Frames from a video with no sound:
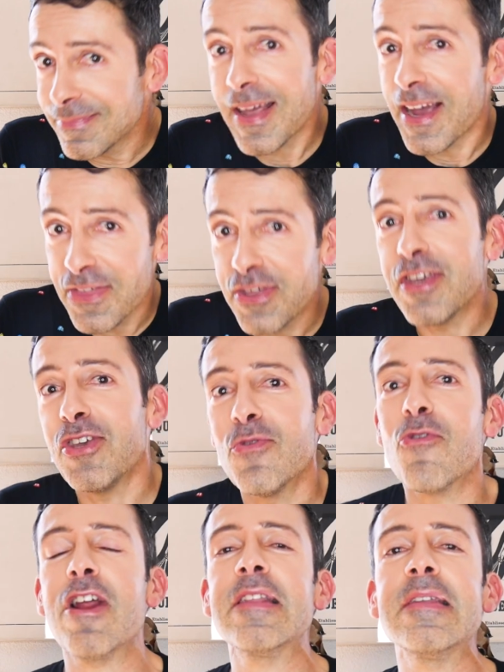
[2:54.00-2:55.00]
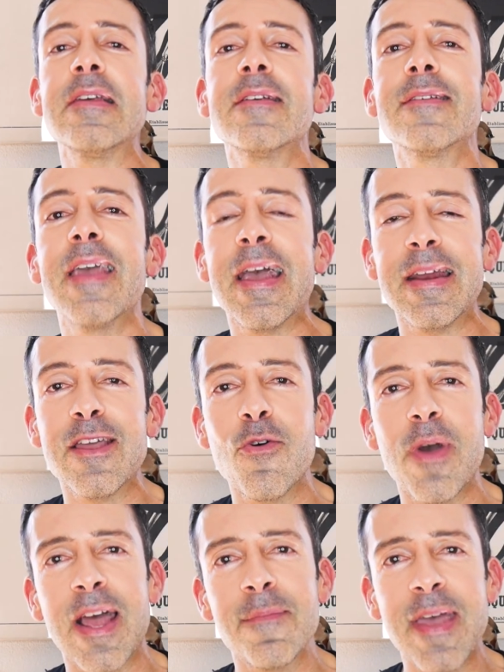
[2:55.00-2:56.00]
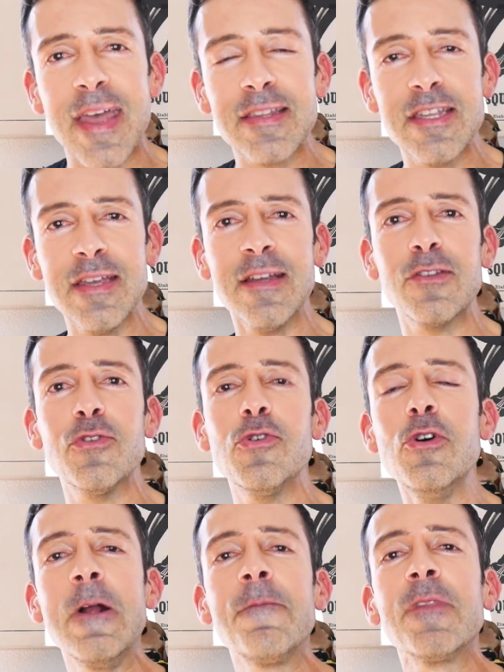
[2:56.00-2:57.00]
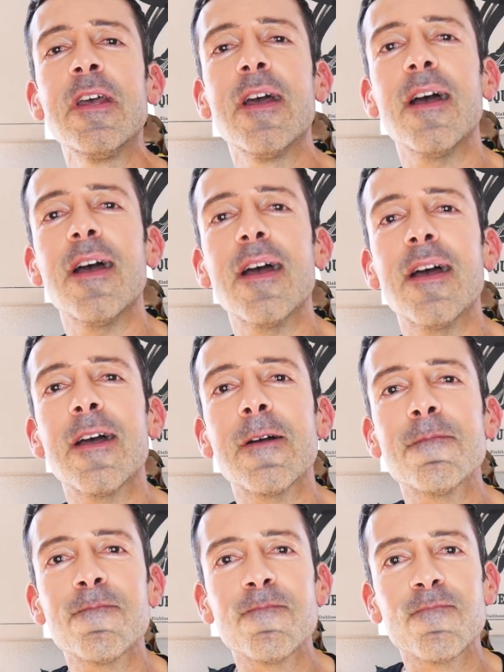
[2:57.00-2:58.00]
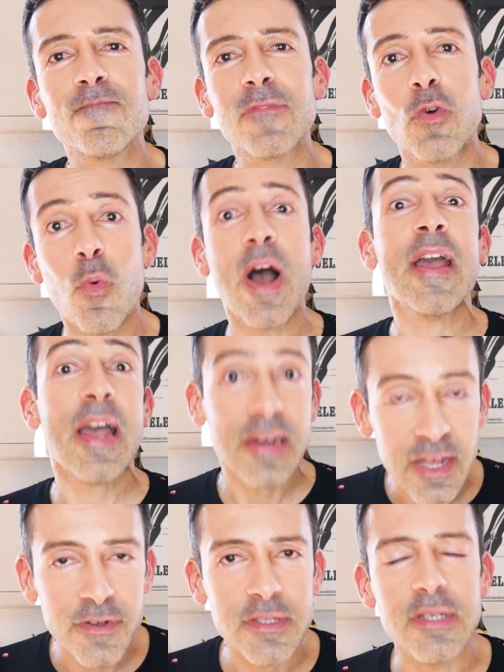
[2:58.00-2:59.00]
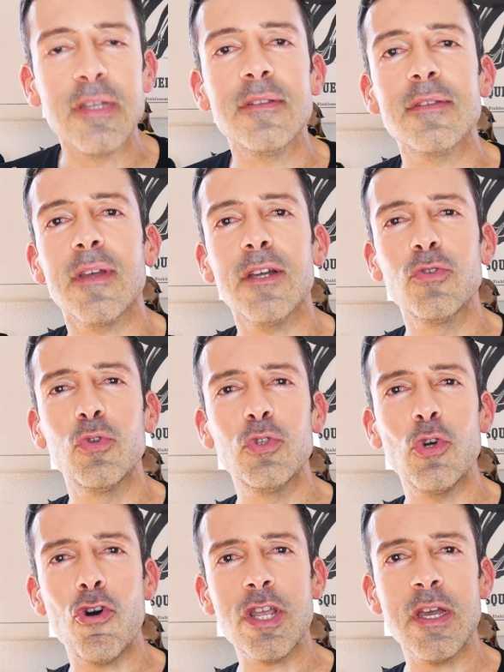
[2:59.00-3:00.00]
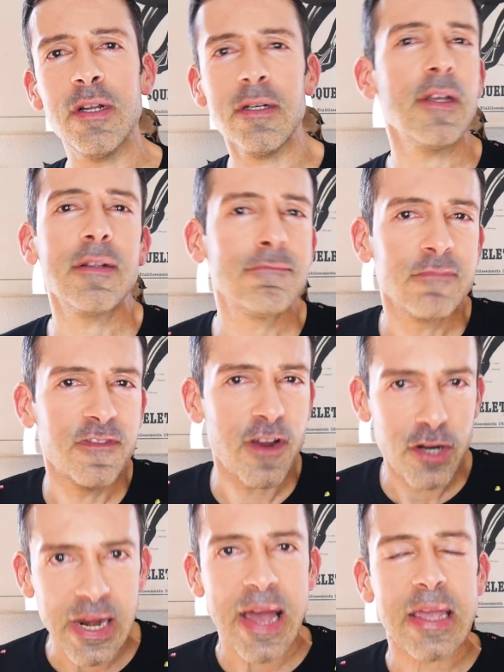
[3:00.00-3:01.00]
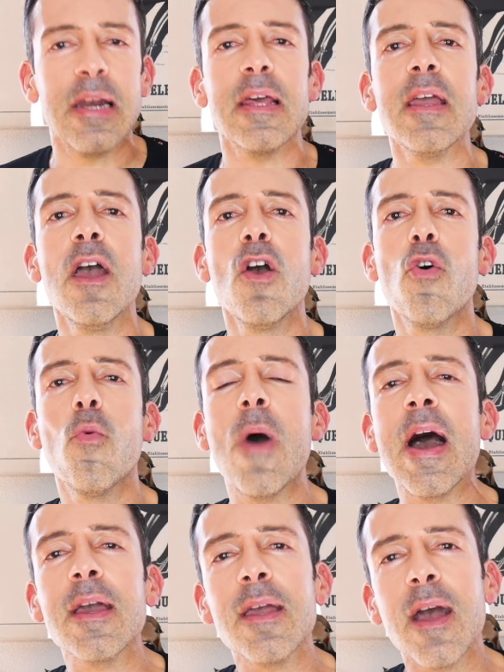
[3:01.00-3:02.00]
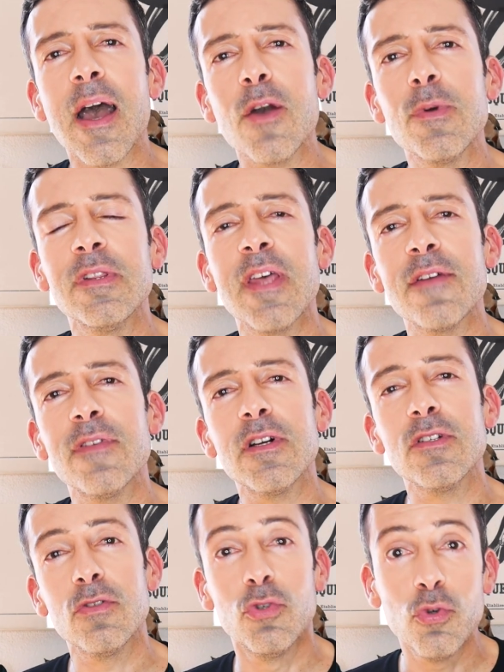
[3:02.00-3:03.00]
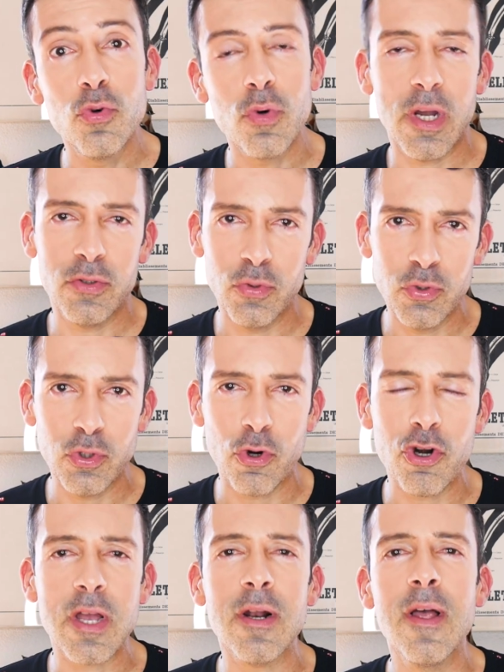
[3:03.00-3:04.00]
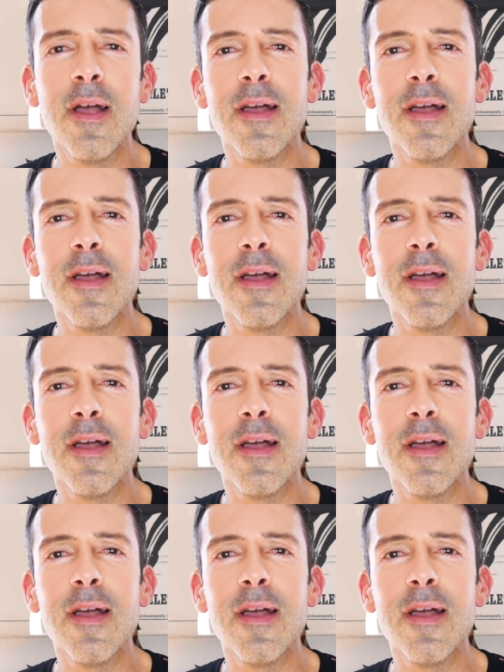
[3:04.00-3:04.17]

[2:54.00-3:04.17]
I think you're already getting where I'm heading to. Why I never did a tutorial, and very likely why I will never do a tutorial,